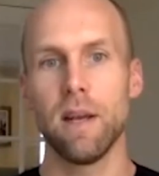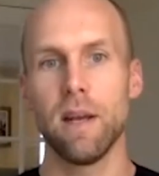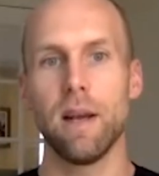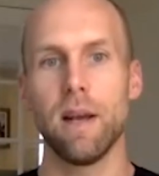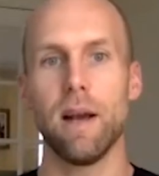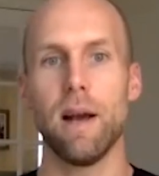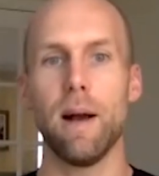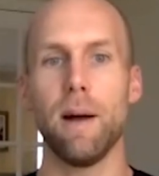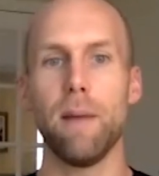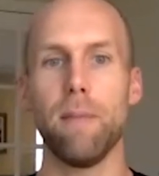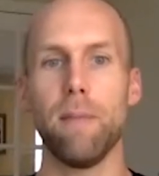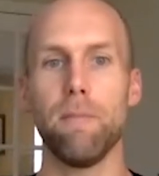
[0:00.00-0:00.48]

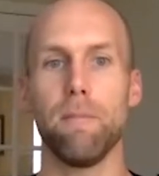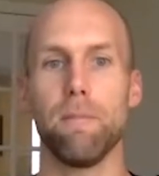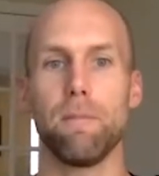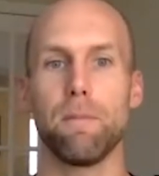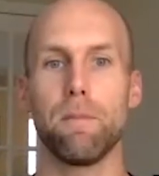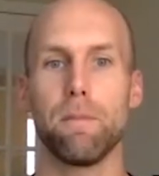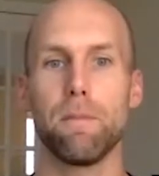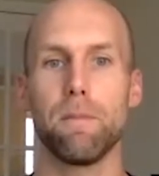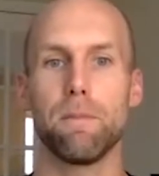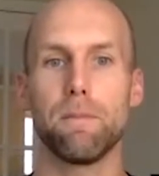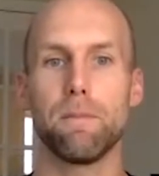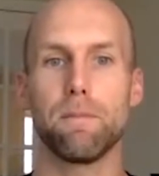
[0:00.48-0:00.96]
Um,
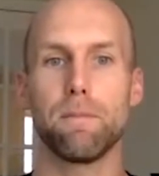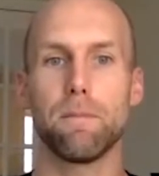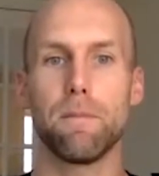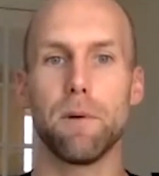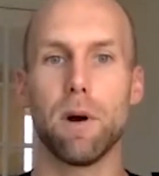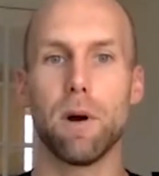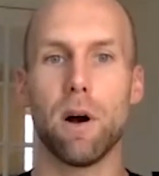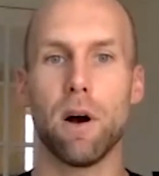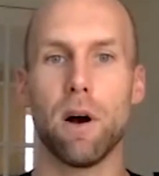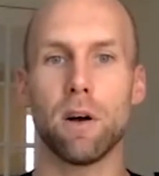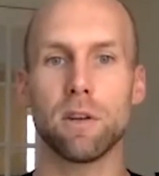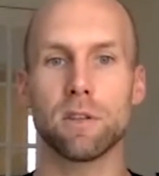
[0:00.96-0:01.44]

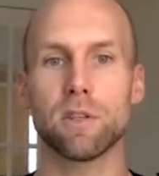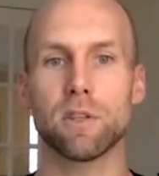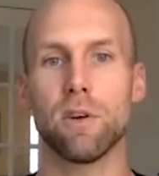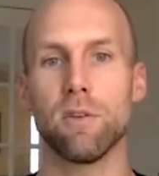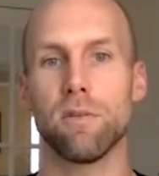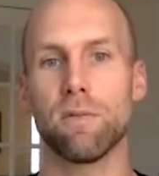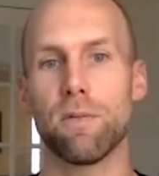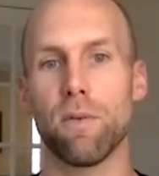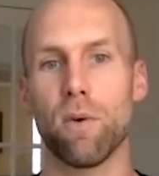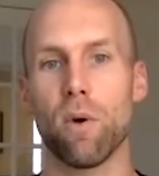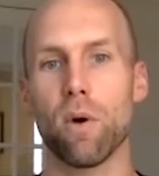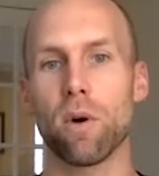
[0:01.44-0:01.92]
also
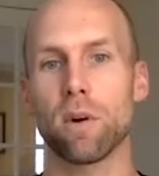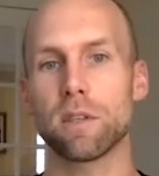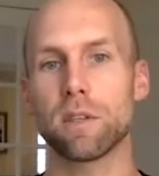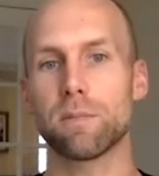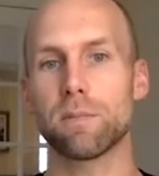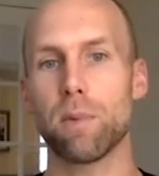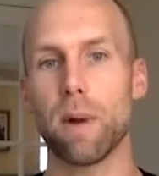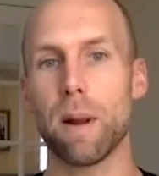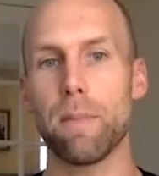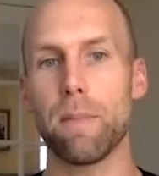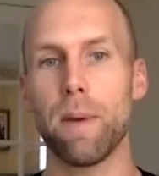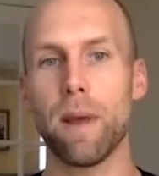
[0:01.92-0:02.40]
for
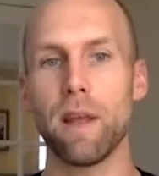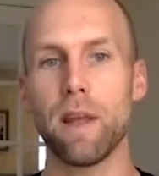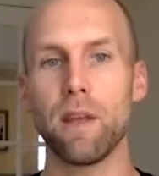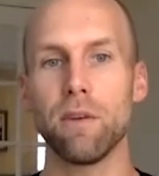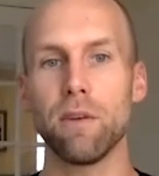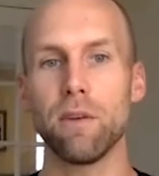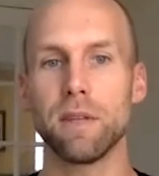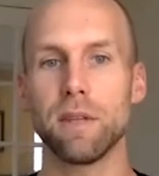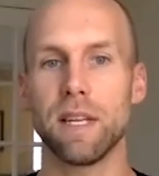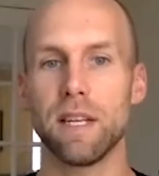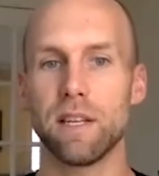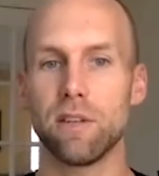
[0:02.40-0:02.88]
spray paint,
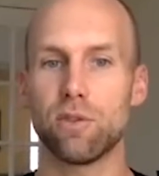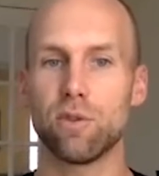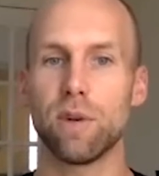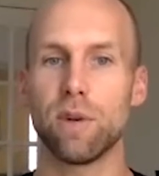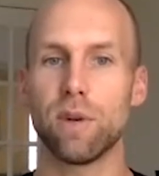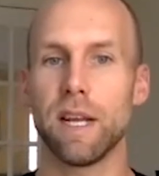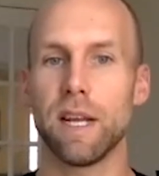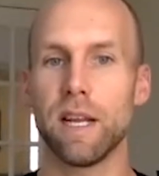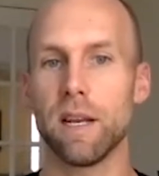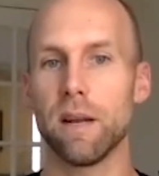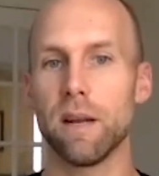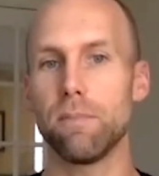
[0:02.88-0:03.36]
you'll need
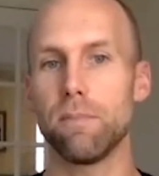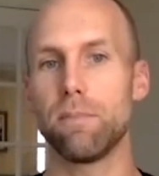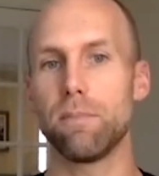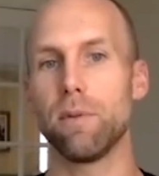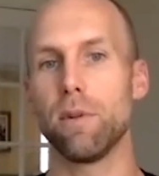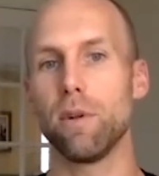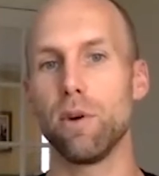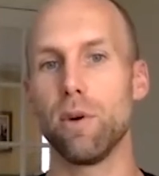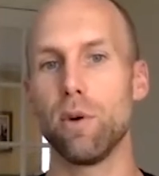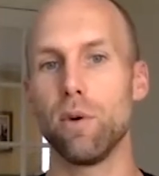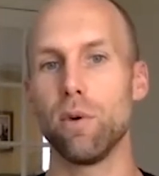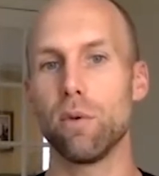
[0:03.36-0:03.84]
green,
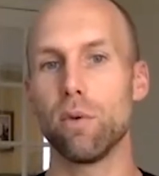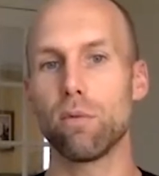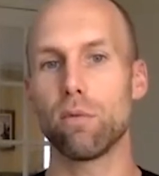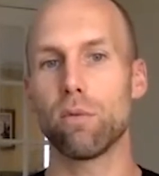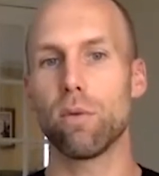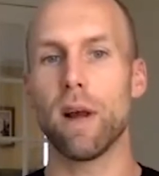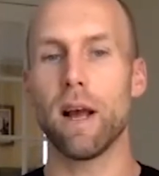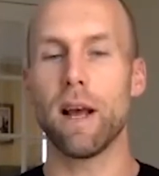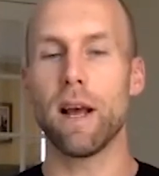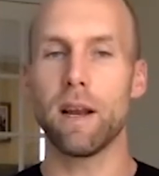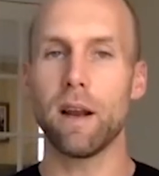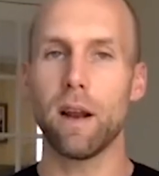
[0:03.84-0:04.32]
blue,
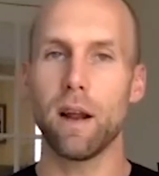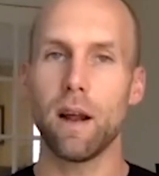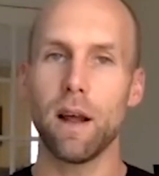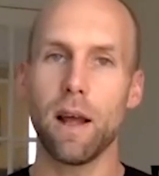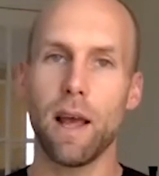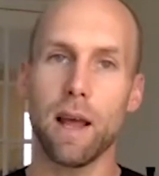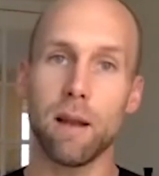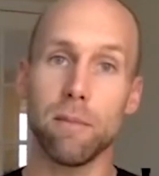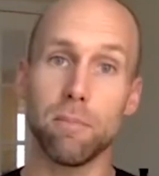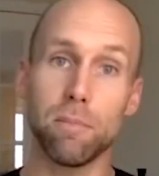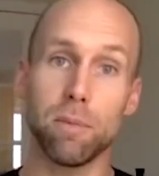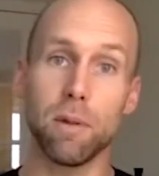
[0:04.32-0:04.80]
red,
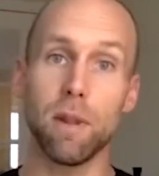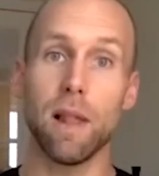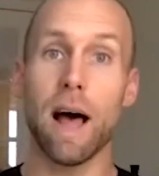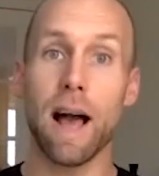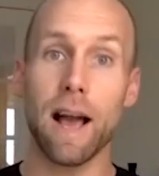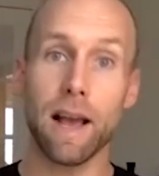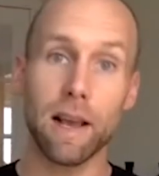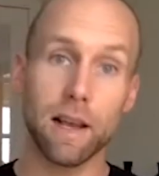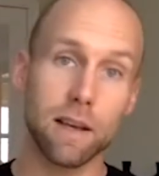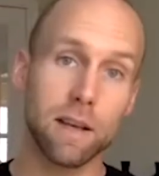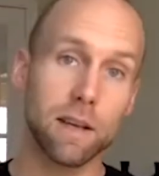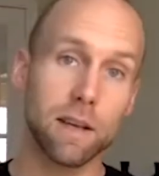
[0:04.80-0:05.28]
and
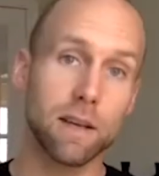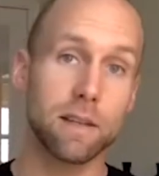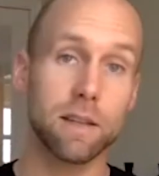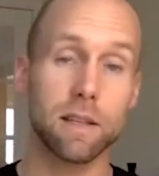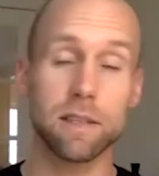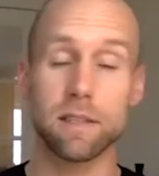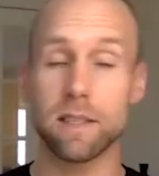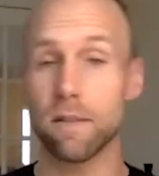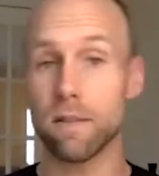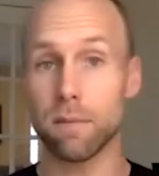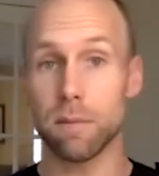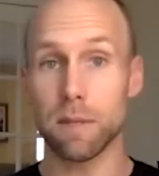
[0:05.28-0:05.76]
black.
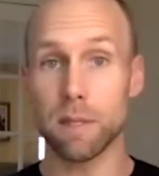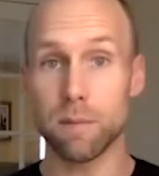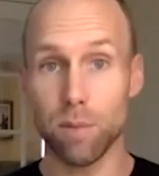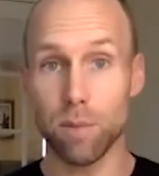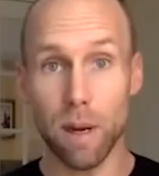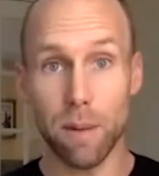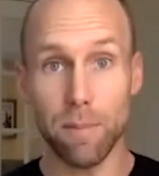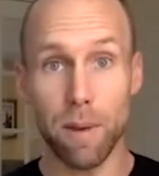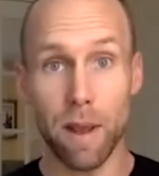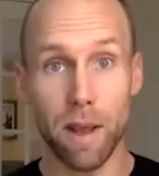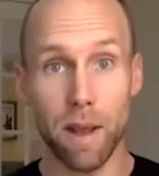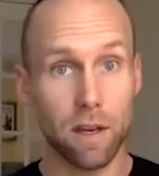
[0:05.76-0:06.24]
Doesn't have to be
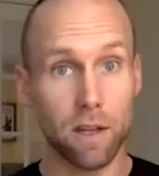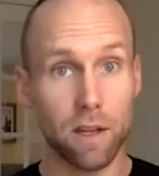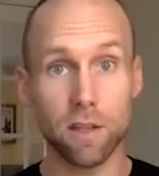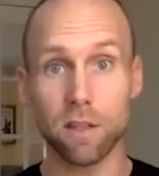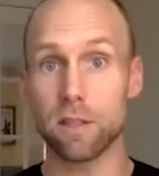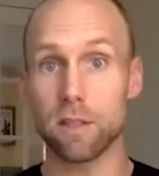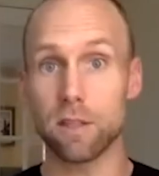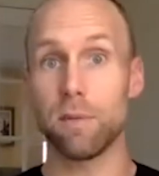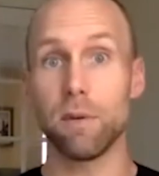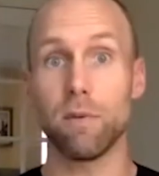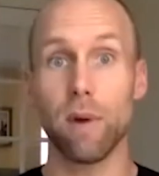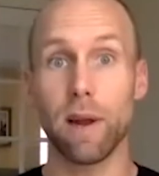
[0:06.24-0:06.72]
spray paint, could
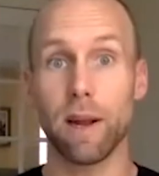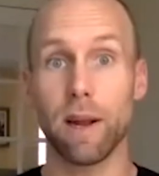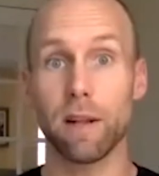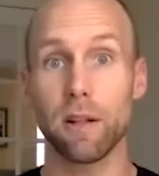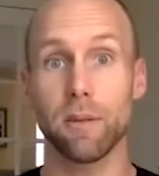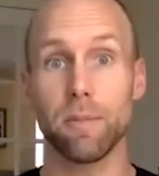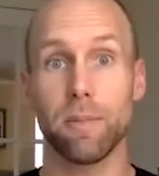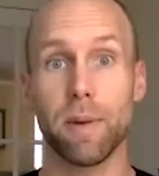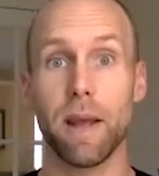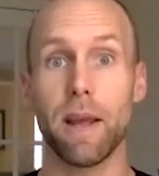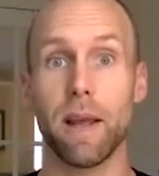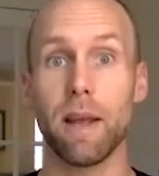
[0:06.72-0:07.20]
just be
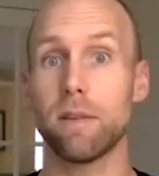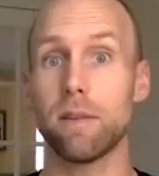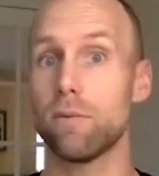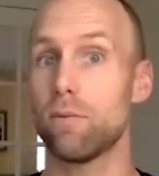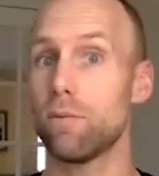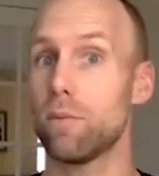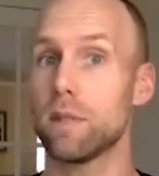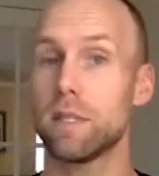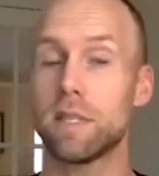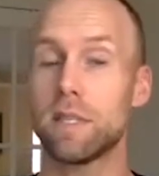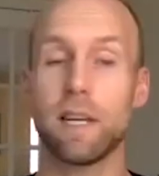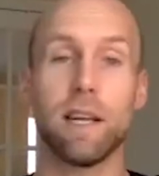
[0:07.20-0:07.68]
regular paint.
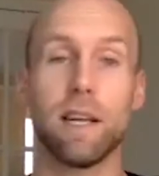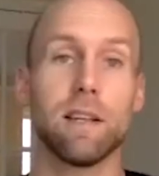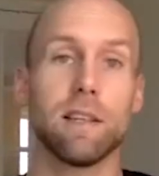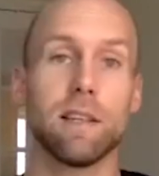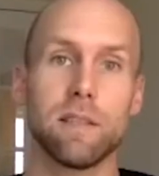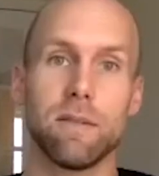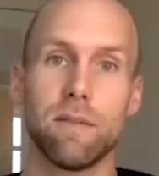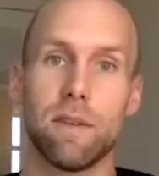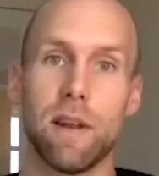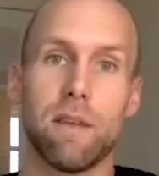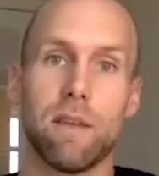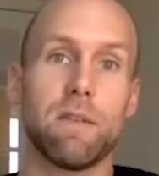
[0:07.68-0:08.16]
Once again, doesn't
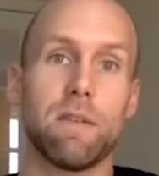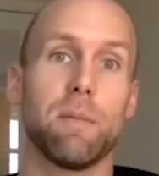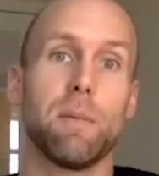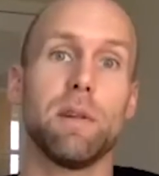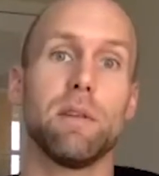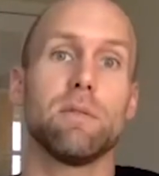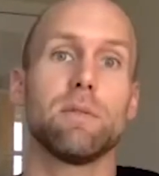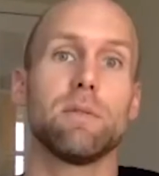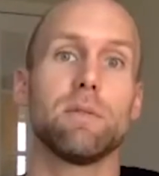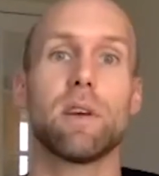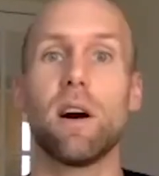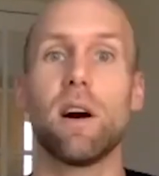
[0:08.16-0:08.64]
even have to be
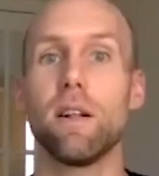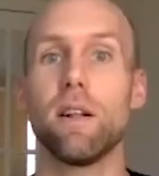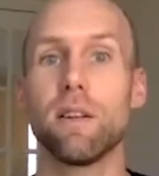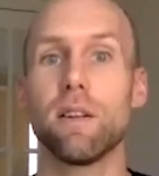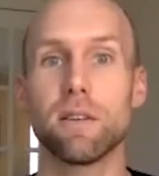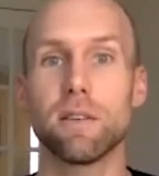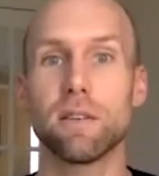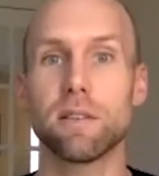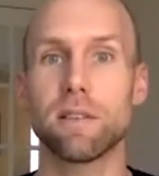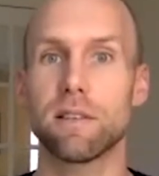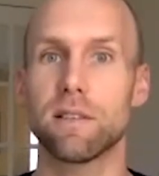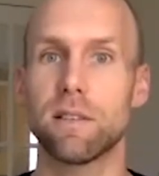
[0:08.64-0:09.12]
those
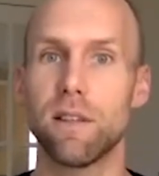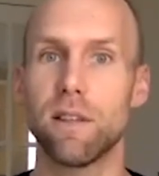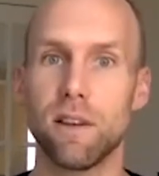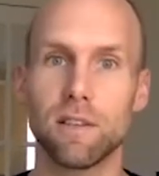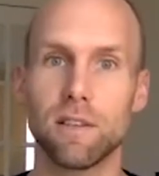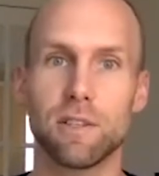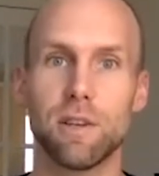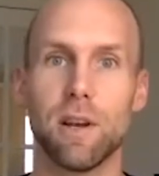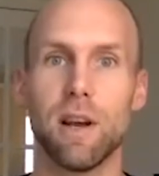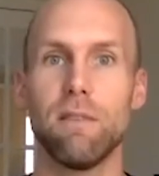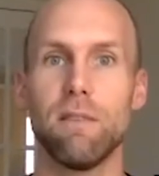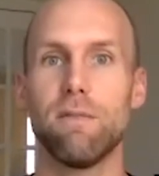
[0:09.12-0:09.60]
colors. As long as
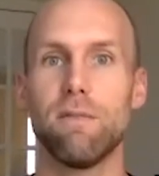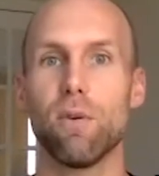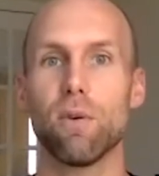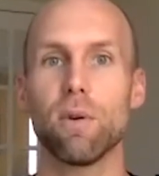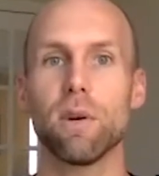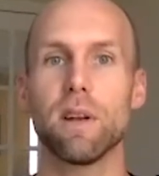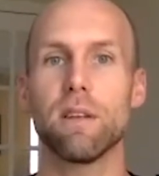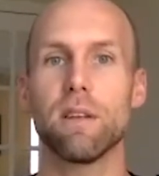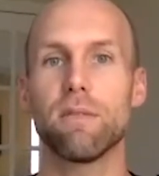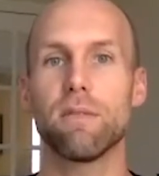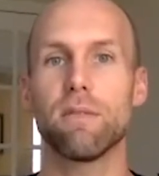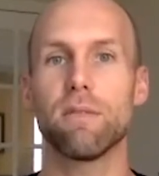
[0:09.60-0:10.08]
you have four
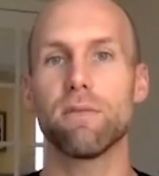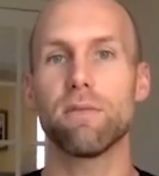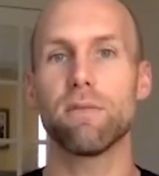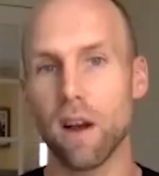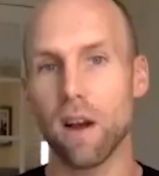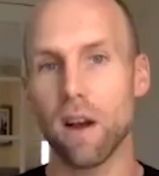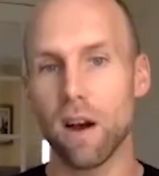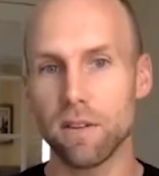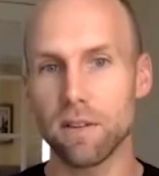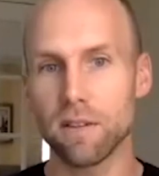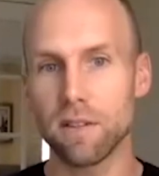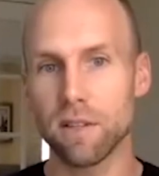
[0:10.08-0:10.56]
different
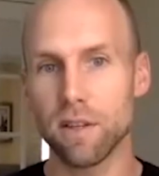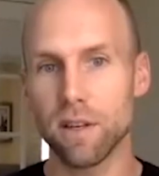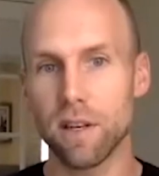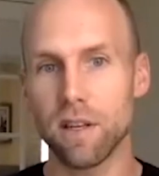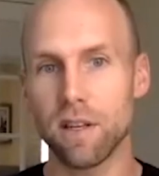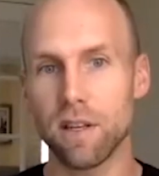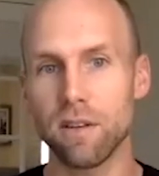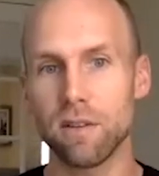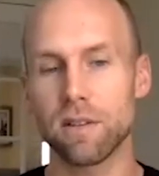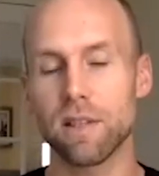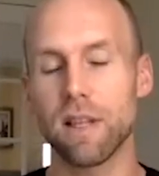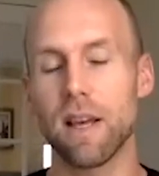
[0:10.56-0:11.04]
colors, you can
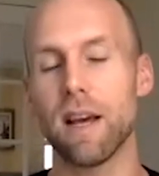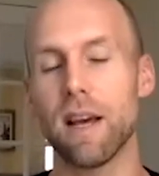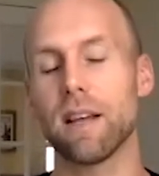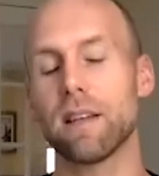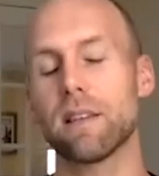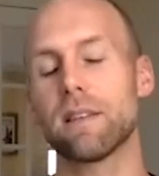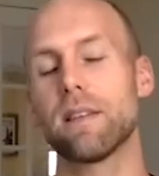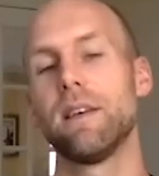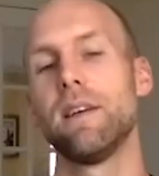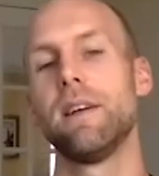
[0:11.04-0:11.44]
use that.